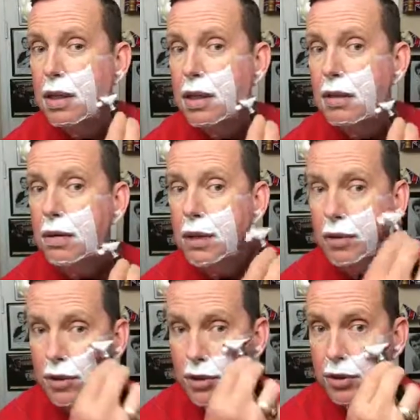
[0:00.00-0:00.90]
get away
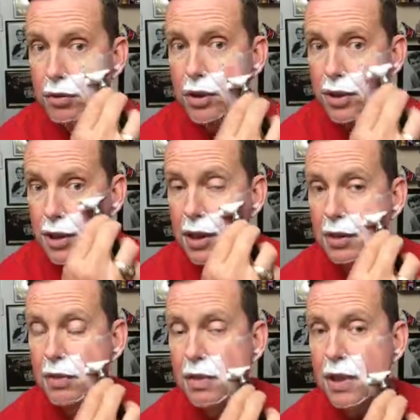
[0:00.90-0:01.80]
with using one side
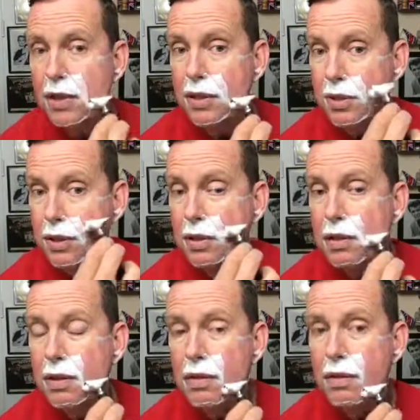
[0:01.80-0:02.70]
of the razor
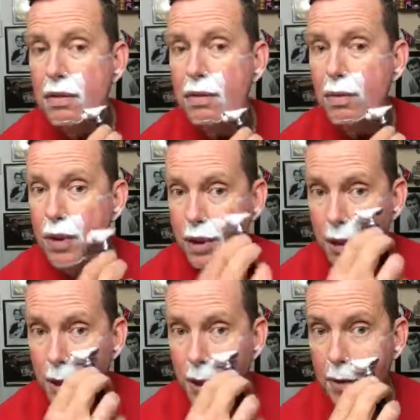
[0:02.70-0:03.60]
in one
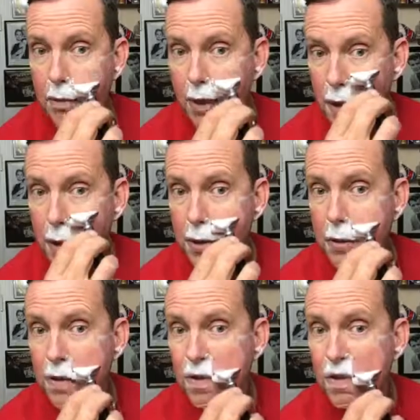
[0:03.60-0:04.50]
shave, but it is
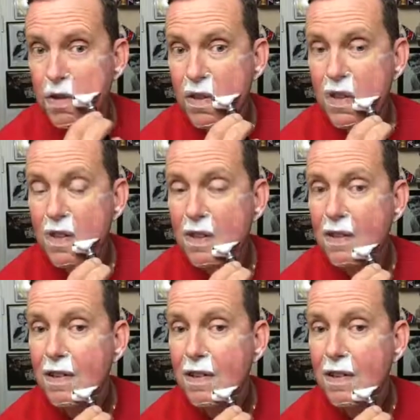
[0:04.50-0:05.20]
good to rotate.